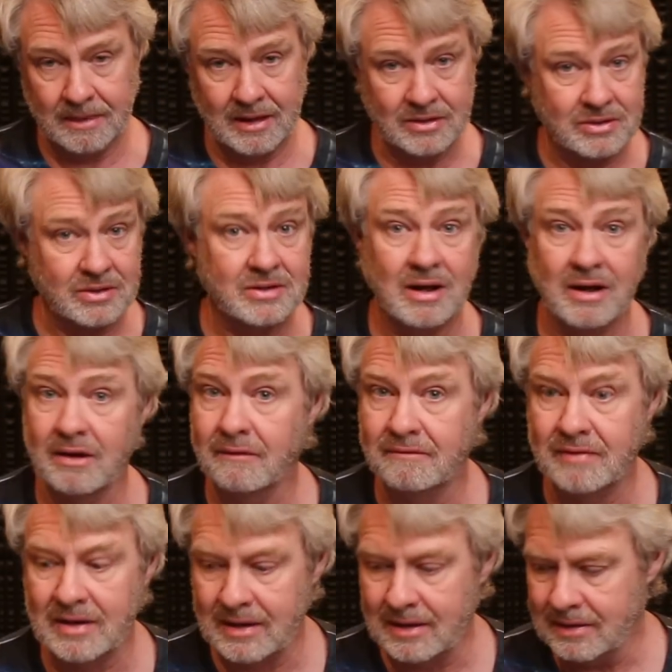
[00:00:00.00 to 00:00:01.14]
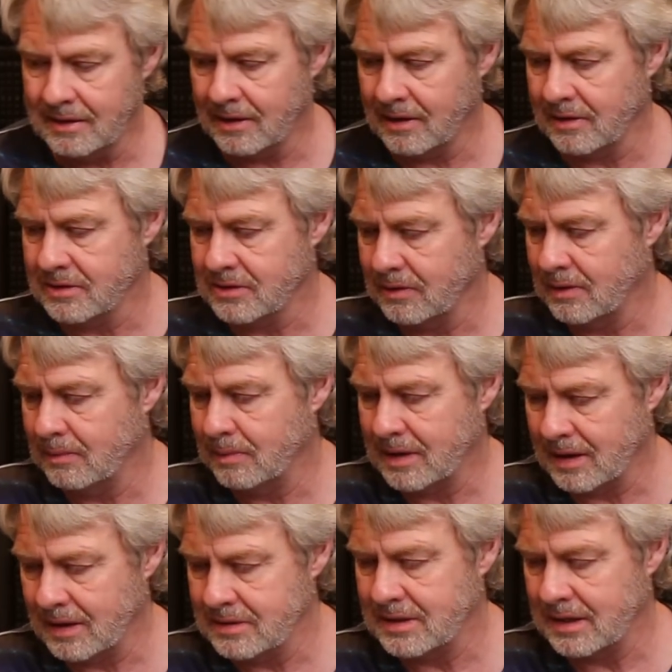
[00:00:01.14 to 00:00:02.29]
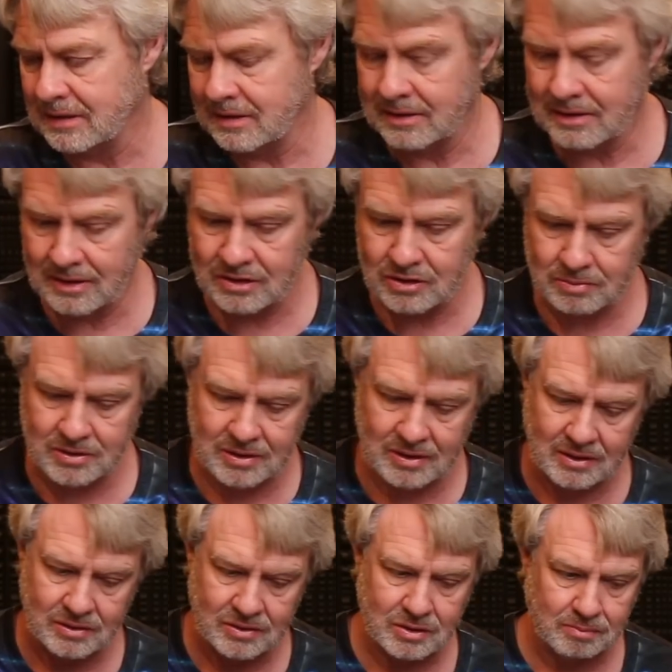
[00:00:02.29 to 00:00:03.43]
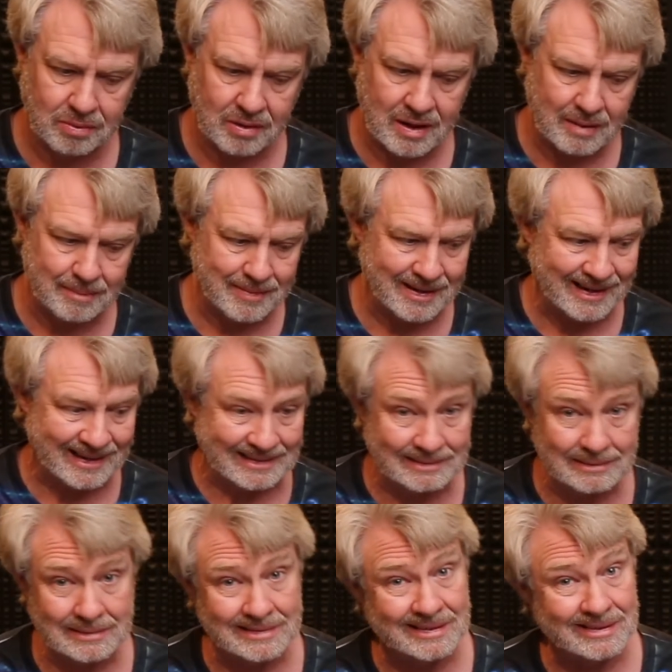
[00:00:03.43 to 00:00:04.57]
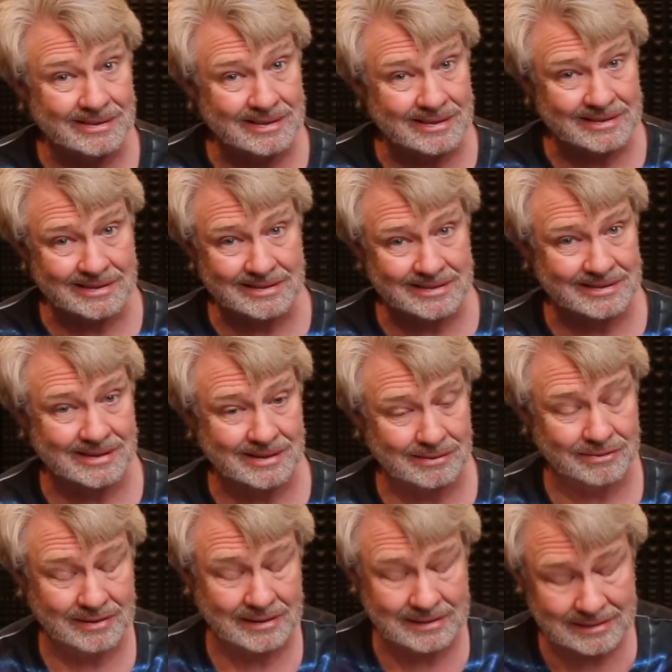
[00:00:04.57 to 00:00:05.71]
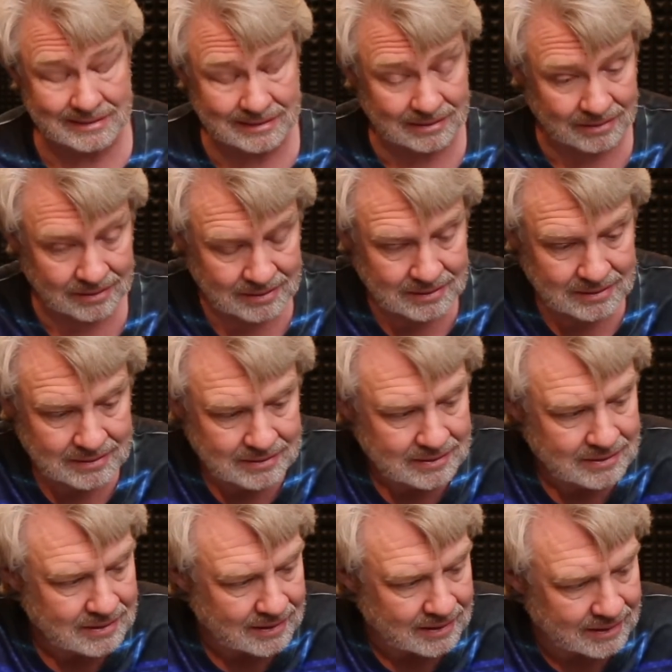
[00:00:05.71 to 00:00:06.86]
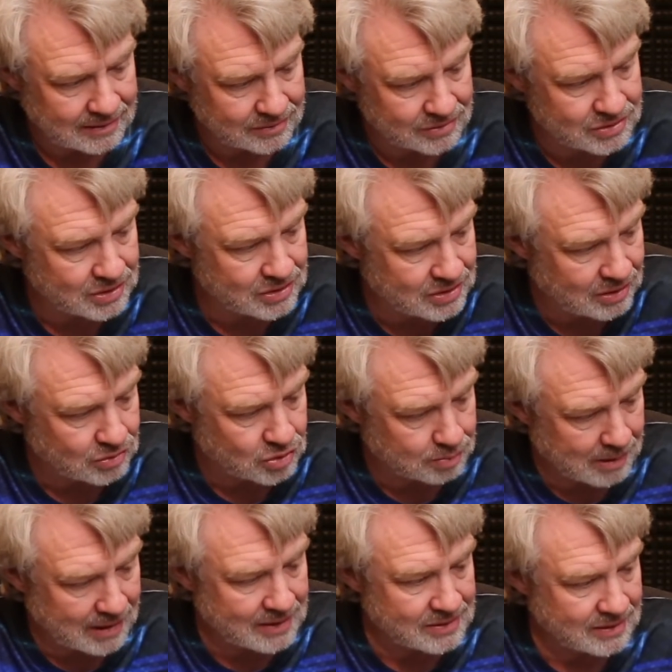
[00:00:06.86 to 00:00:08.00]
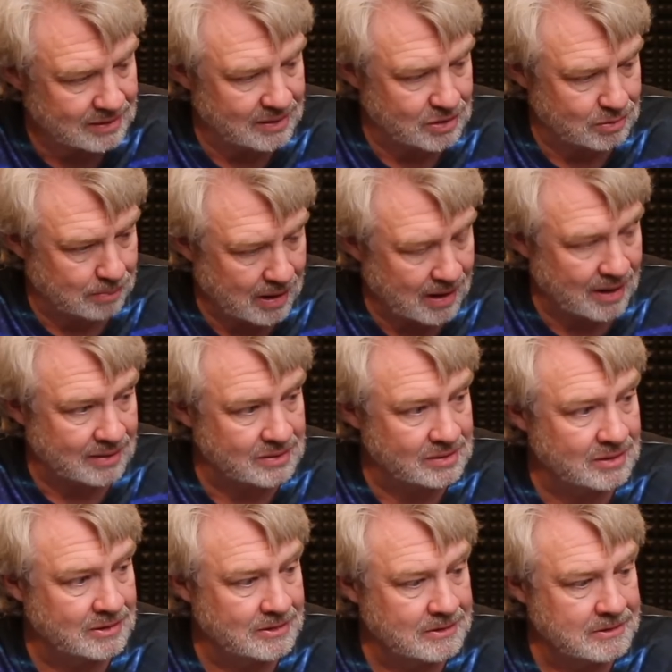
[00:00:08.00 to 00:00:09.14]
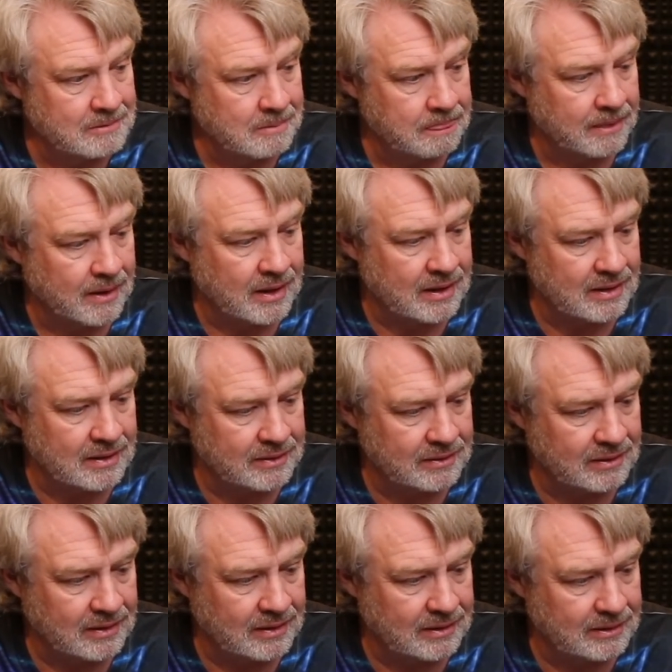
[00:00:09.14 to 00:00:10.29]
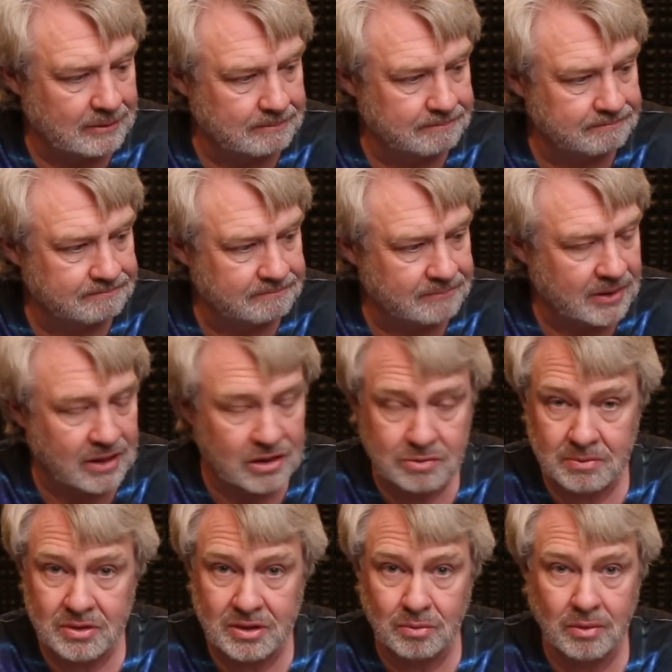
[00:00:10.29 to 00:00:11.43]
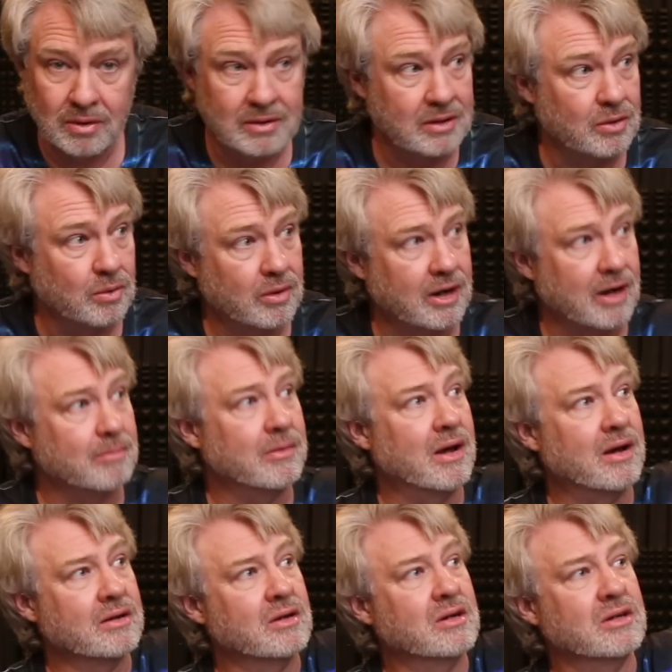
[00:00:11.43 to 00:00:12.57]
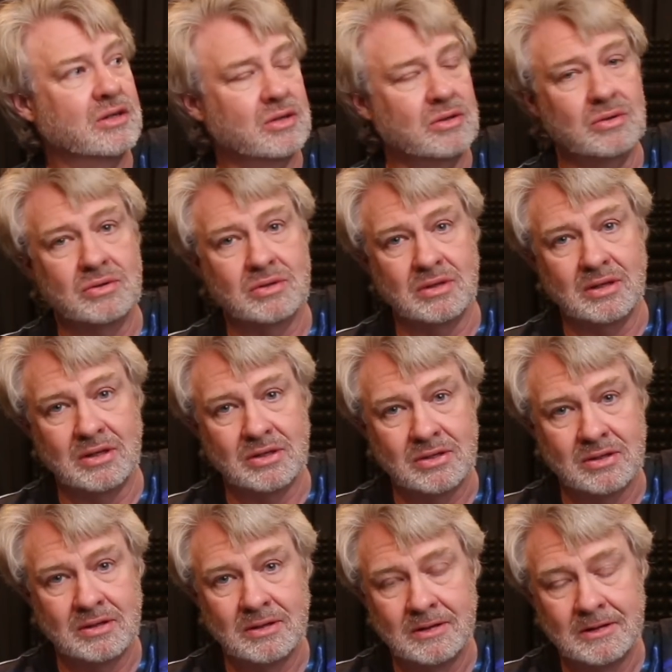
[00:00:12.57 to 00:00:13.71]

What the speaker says: it's just not going to fit in there. So we contacted the customer, said, here's a problem. I don't know that this is going to fit in there. There's just no space in this box. And the customer said, well, you know what? I'm not going to use this